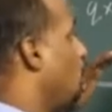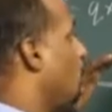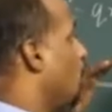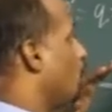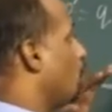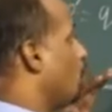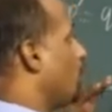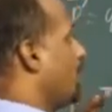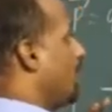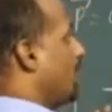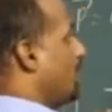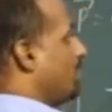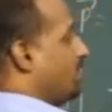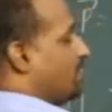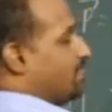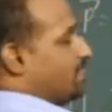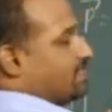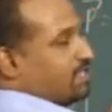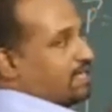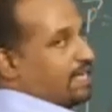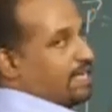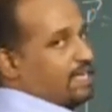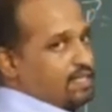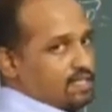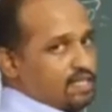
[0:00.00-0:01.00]
to rotate
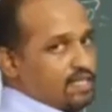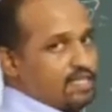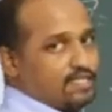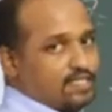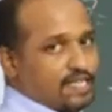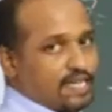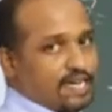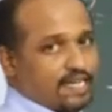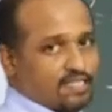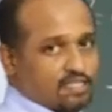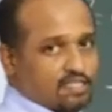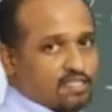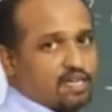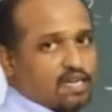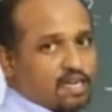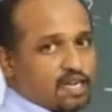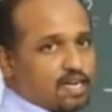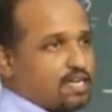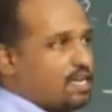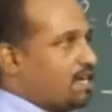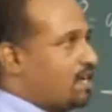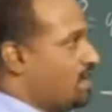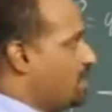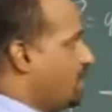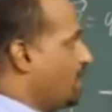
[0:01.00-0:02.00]
this, it's an
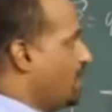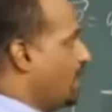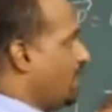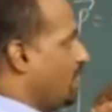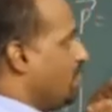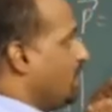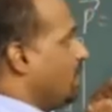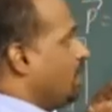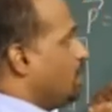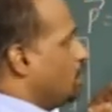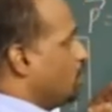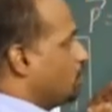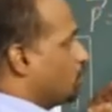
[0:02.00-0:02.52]
external torque, right?